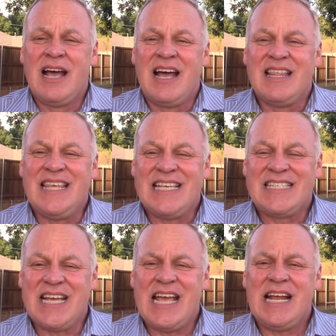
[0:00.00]
The
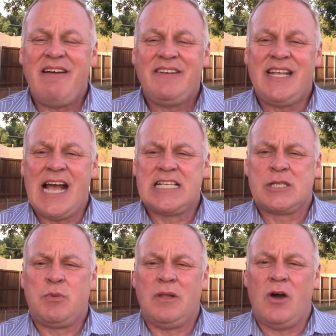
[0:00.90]
state of
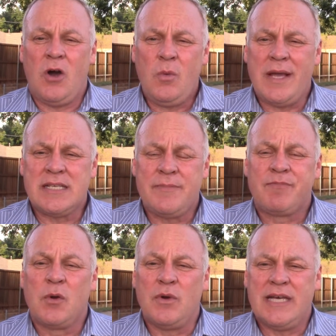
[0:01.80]
Texas will always,
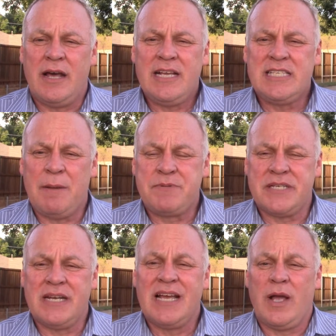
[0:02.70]
without
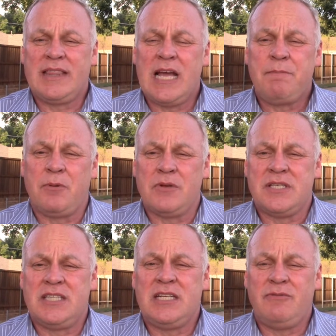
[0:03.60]
exception, grant that
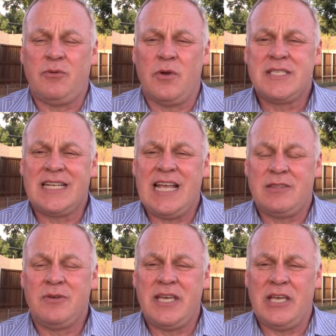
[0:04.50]
person the divorce that
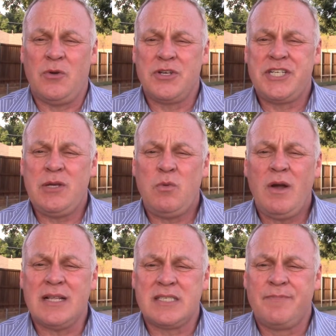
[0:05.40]
either he or she
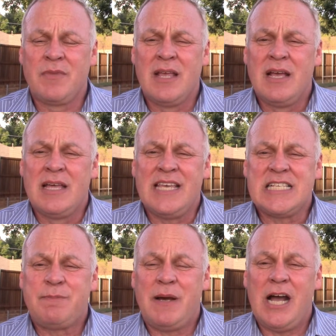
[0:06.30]
wants. The
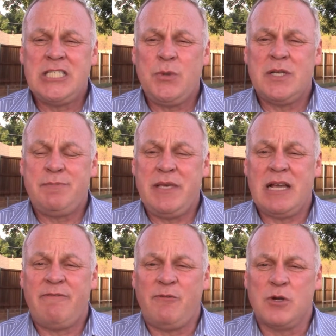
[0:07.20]
spouse who is
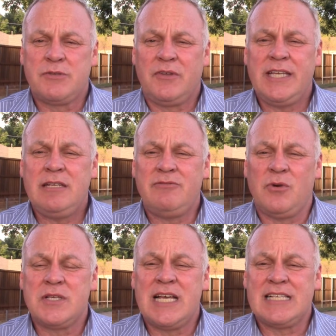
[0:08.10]
being forcefully
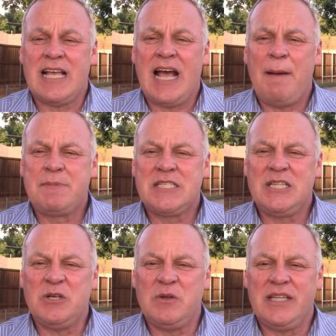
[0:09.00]
divorced has
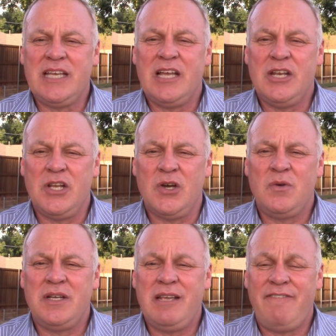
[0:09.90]
absolutely
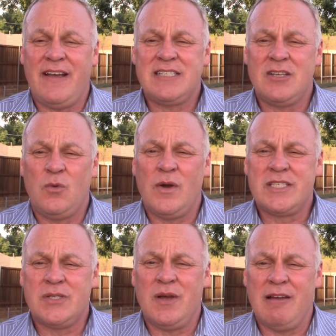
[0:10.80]
no defense
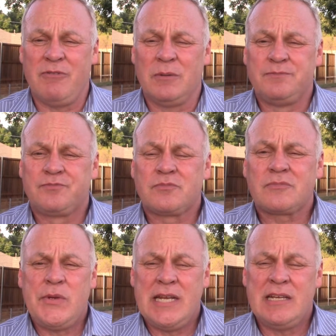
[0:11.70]
whatsoever.
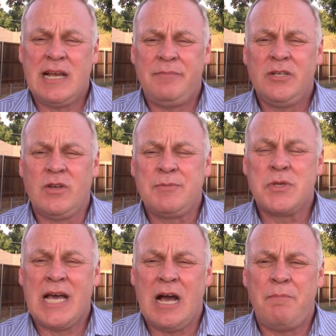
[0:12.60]
We need to come to grips
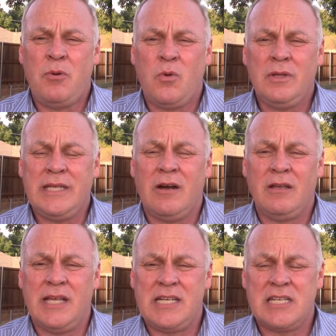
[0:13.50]
with how poorly
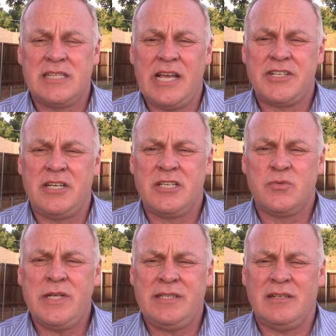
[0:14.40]
our legislation
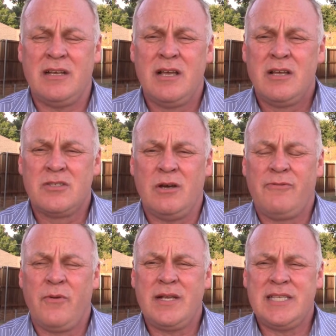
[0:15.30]
is written. So,
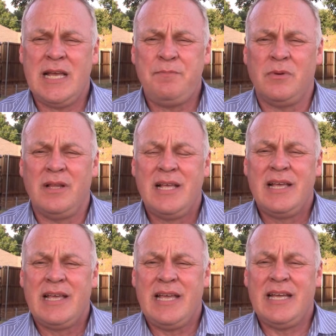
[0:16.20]
for example,
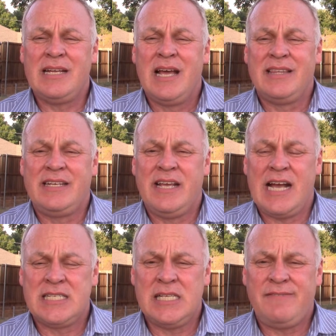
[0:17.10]
in the
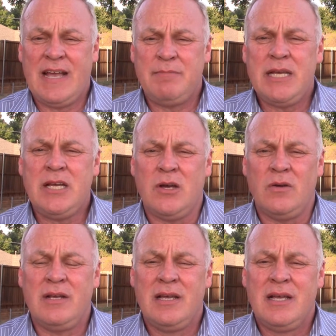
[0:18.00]
Texas Family
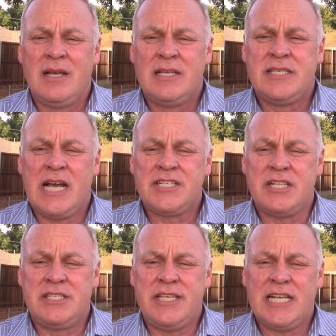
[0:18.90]
Code,
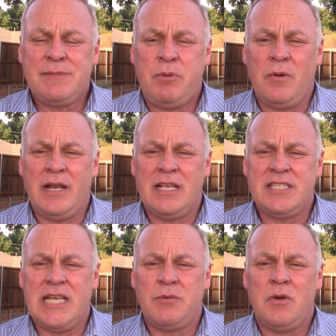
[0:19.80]
Section
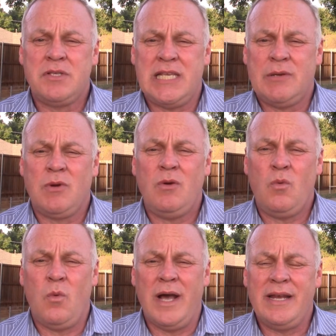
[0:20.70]

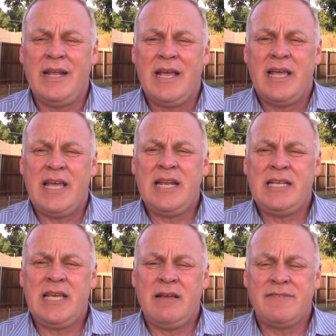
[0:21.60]
6.001,
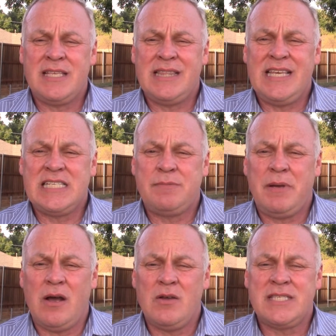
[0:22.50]
it gives the
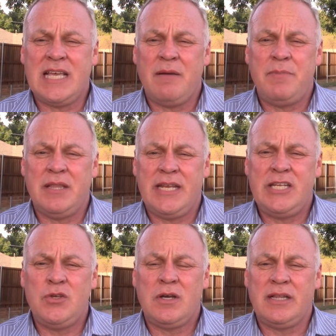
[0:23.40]
spouse the ability
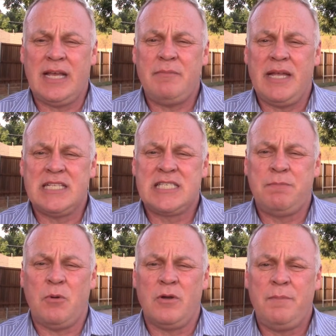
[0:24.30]
to claim
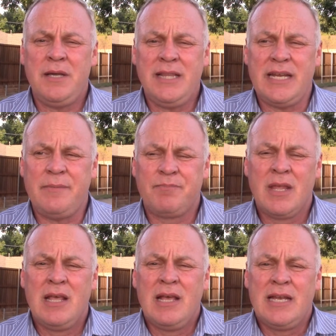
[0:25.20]
insupportability.
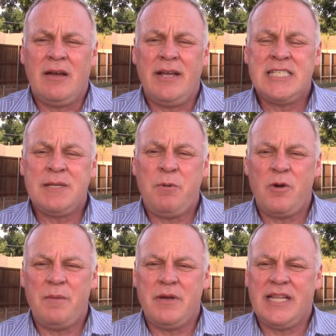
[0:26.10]
Now,
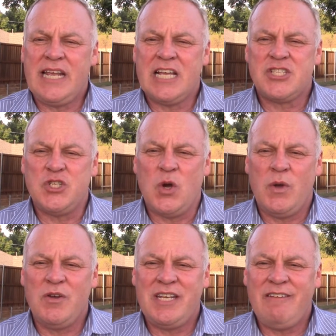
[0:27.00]
insupportability is
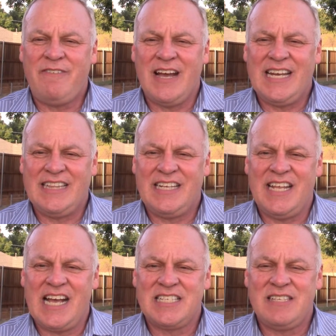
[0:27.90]
nowhere defined in the
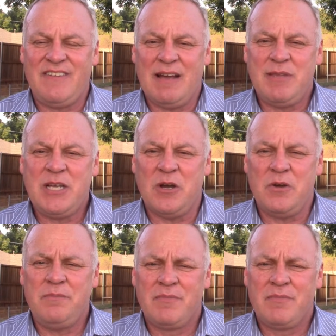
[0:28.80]
Texas Family Code.